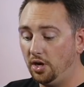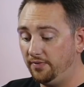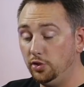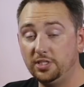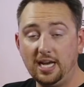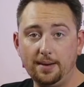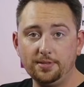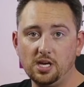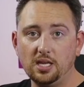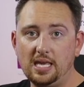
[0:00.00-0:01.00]
You know, if you sign up
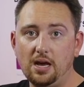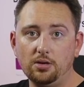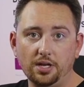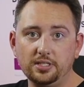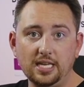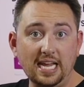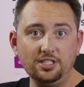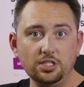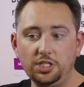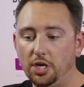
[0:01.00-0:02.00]
as an account, as an
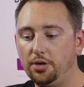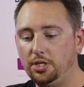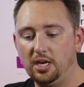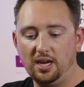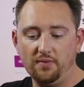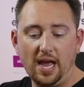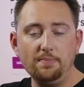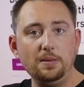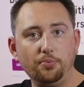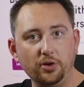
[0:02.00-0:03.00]
agency owner, you can
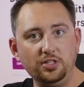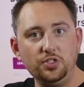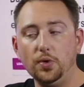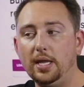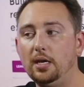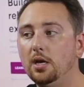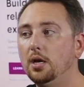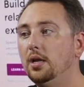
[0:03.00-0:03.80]
invite people into it.